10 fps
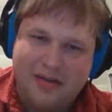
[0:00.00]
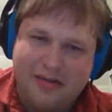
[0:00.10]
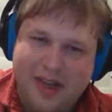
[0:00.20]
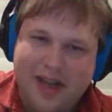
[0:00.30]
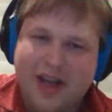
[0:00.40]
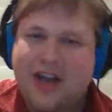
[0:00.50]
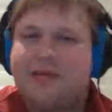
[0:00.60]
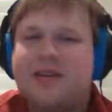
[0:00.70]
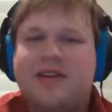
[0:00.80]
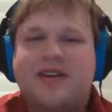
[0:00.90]

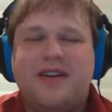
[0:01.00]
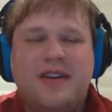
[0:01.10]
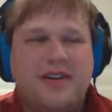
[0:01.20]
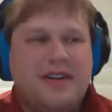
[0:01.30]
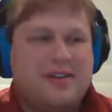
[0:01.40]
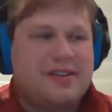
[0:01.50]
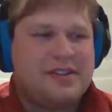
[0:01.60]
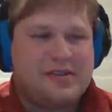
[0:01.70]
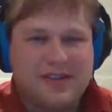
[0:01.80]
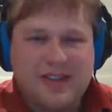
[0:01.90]
Macabre,
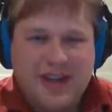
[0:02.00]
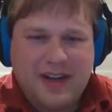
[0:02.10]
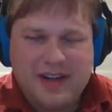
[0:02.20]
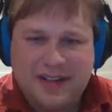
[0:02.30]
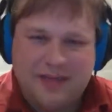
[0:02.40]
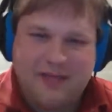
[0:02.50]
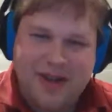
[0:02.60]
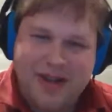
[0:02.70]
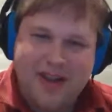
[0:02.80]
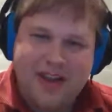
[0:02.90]
which was edited
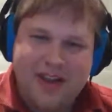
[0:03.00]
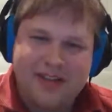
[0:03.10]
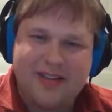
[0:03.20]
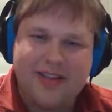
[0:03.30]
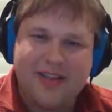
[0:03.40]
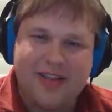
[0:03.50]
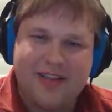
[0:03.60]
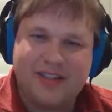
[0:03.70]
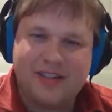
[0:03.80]
by S.T.